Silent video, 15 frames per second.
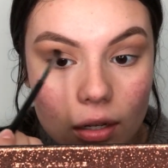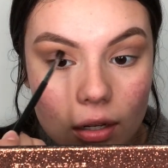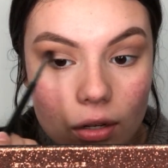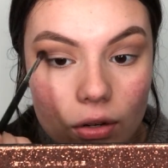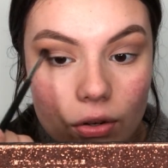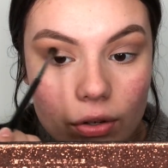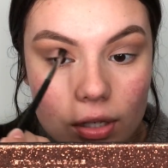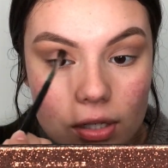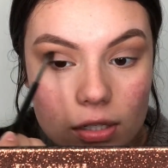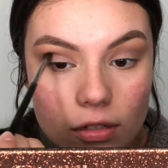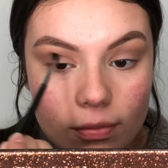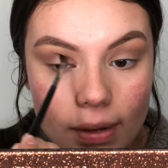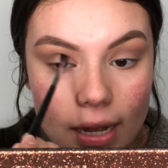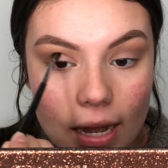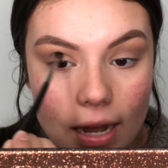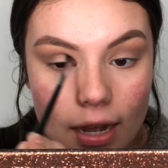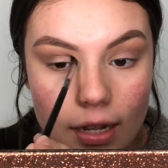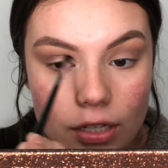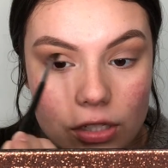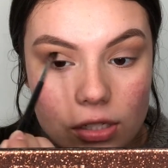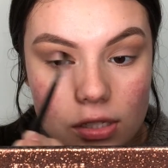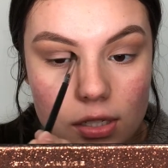crease of my eye
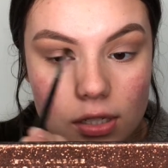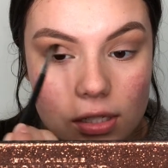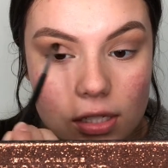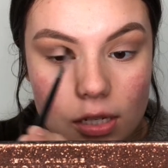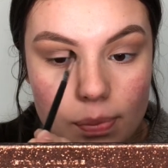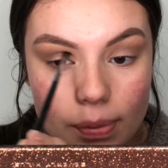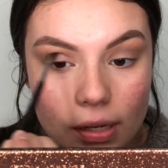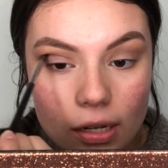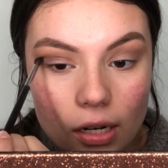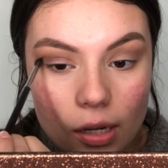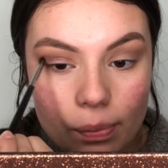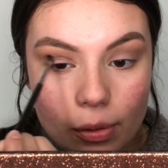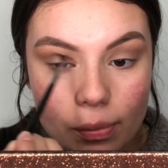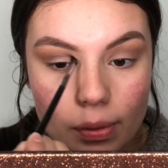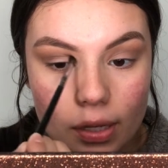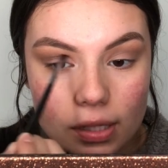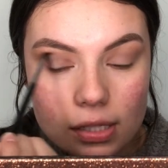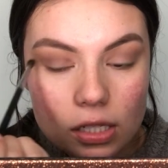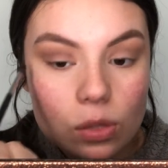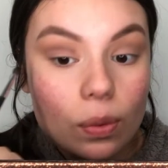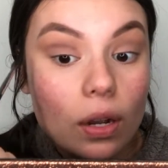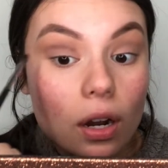just to deepen it up a bit,
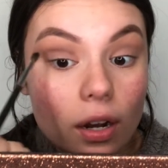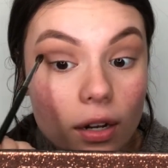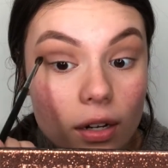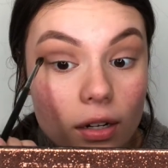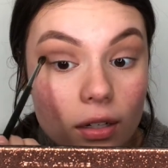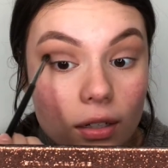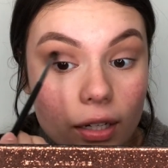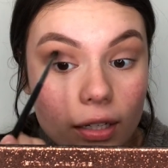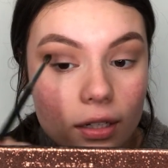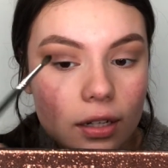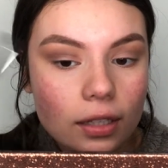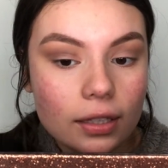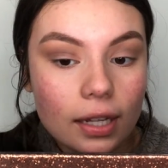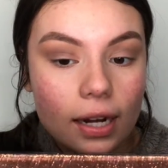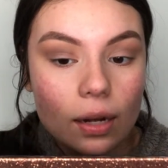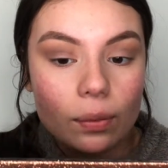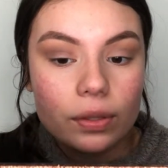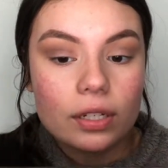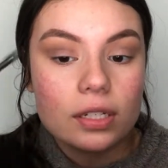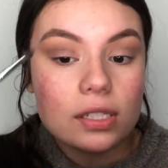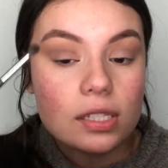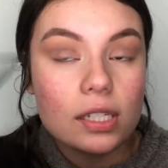since we are gonna like cut that out with
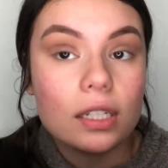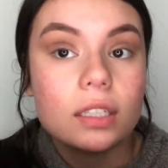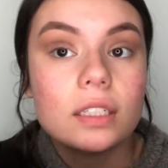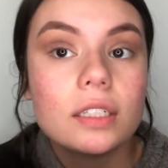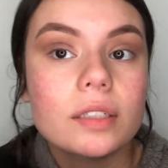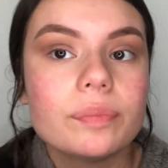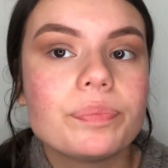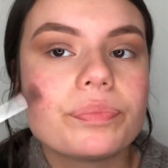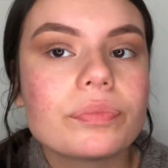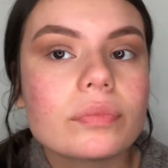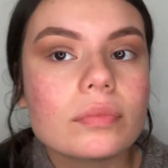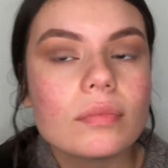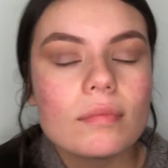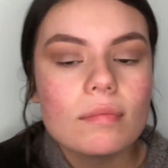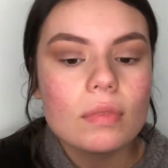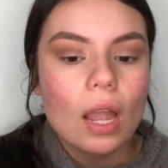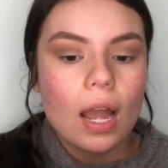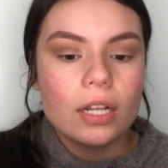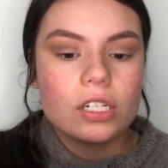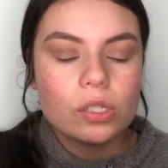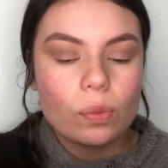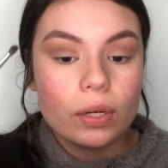concealer. I
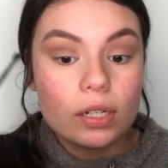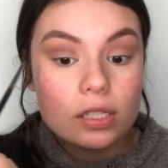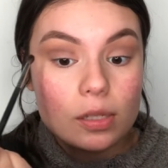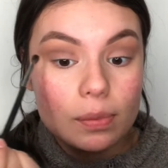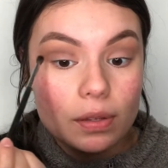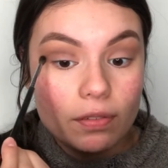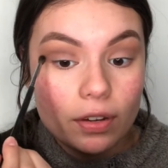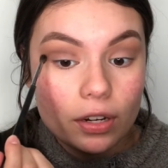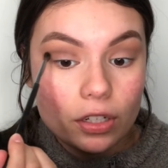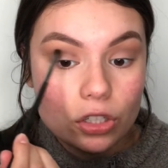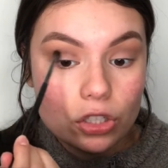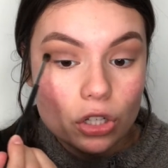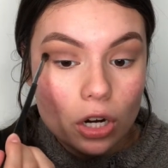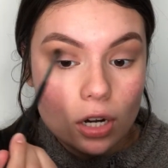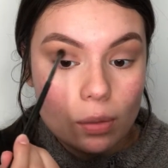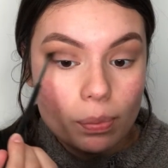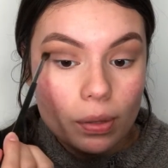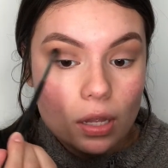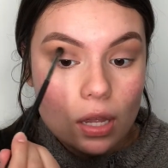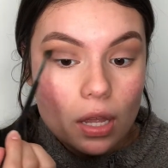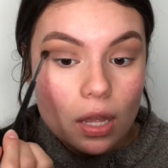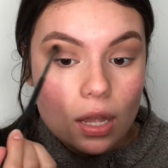just want it to be very sharp,
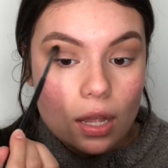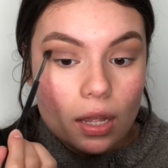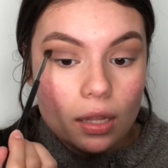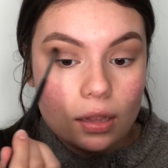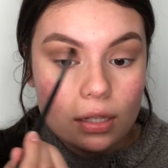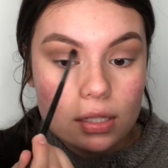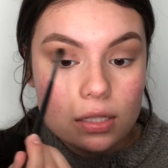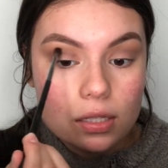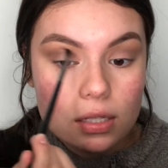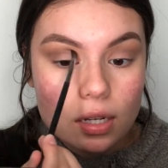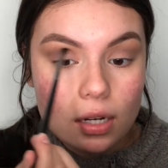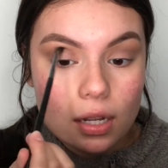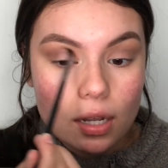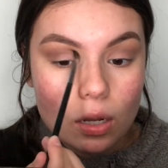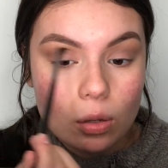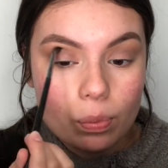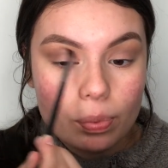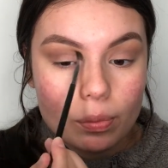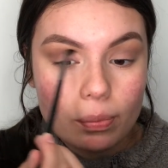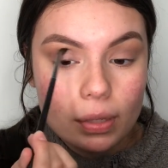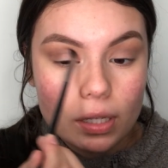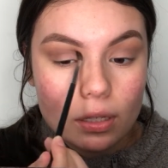and this is gonna help
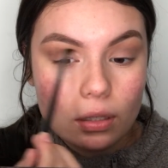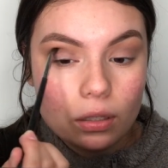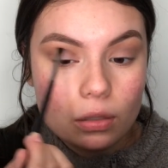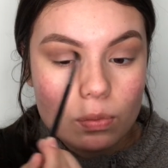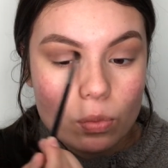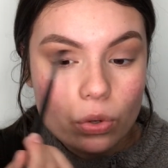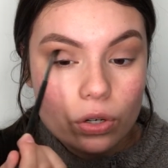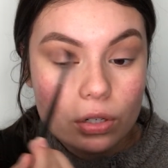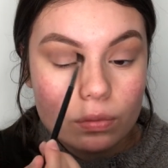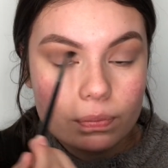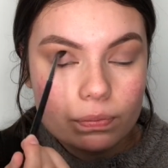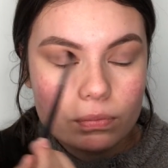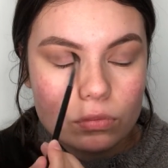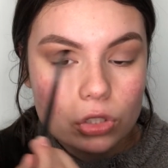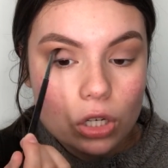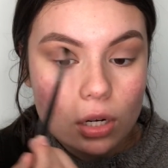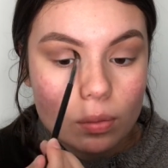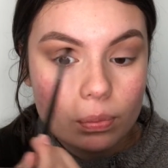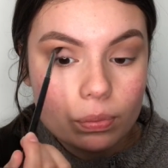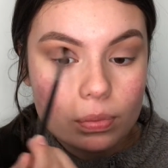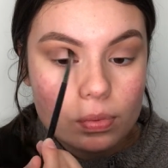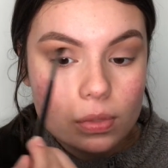make it look more sharp.
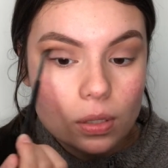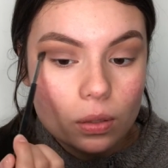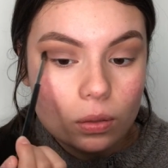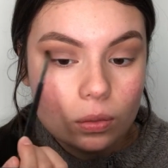So